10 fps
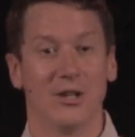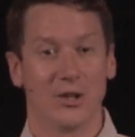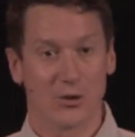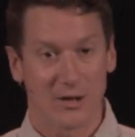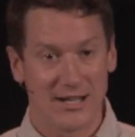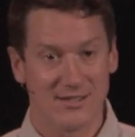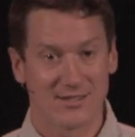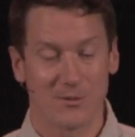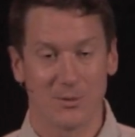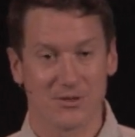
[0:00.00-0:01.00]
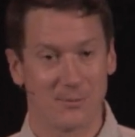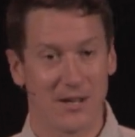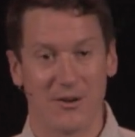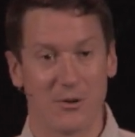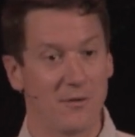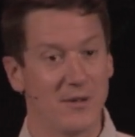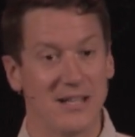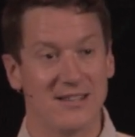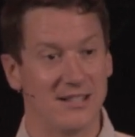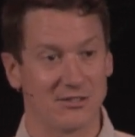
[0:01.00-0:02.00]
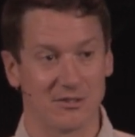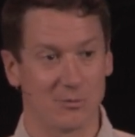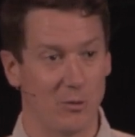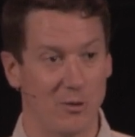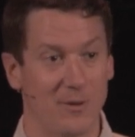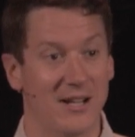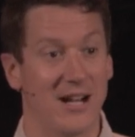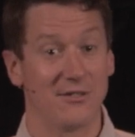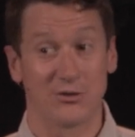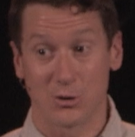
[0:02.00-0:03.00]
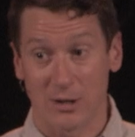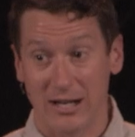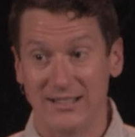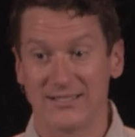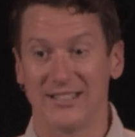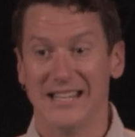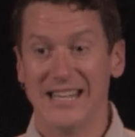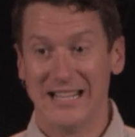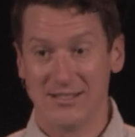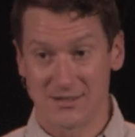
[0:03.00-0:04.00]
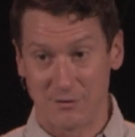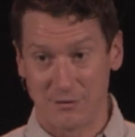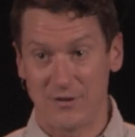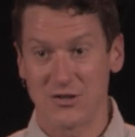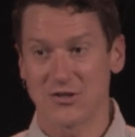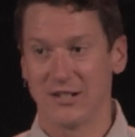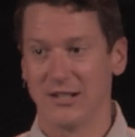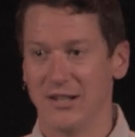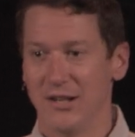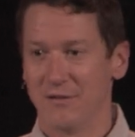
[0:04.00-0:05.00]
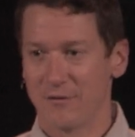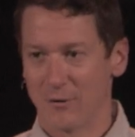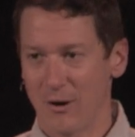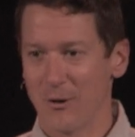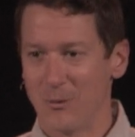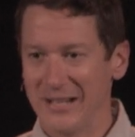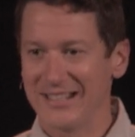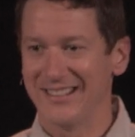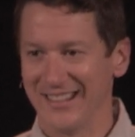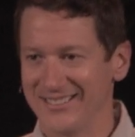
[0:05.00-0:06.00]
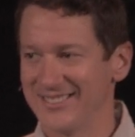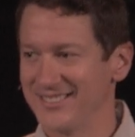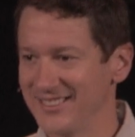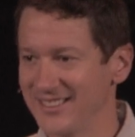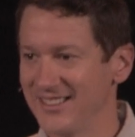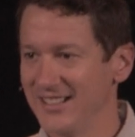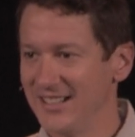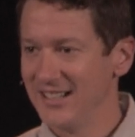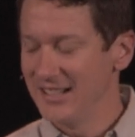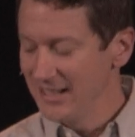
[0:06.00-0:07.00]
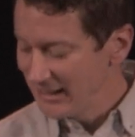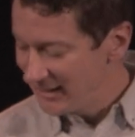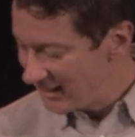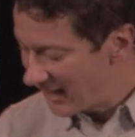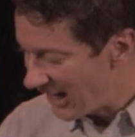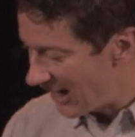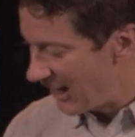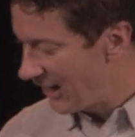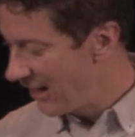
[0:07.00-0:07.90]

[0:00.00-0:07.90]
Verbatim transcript: grace, come on, somebody, I don't know if you need this this morning, but God's grace is sufficient for our weakness. I,